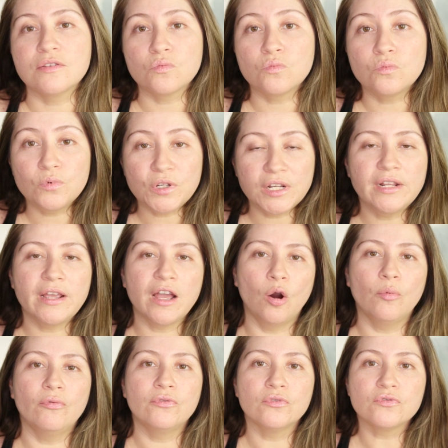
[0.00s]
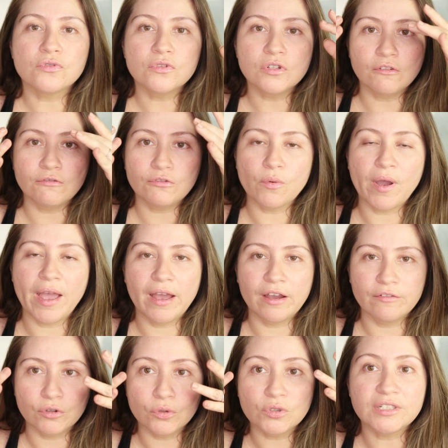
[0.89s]
is really helpful if you
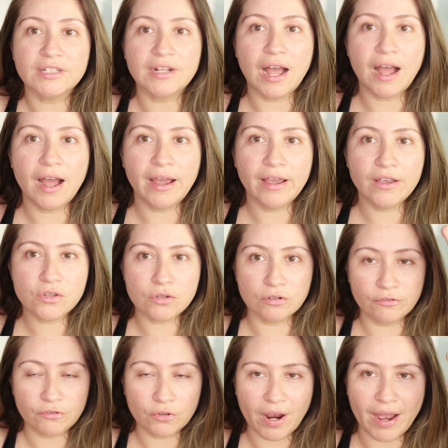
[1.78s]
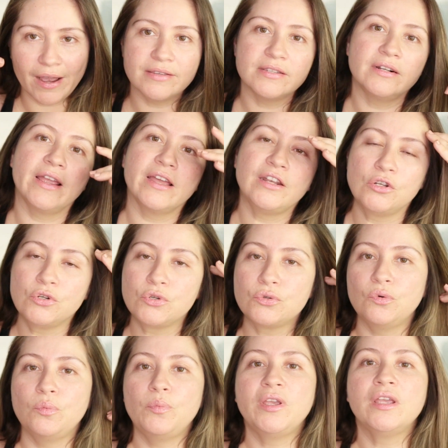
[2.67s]
have hooded eyes or if your eyes are getting
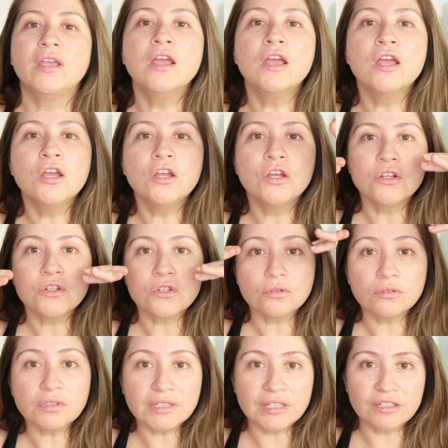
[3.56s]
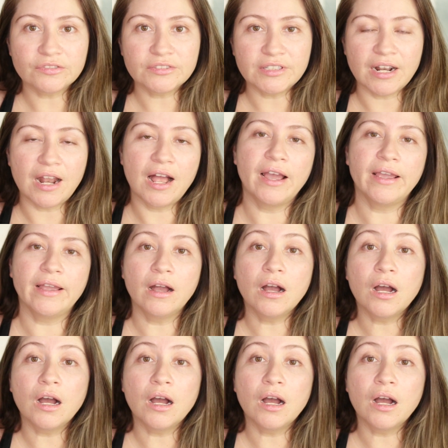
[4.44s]
droopy to lift that eye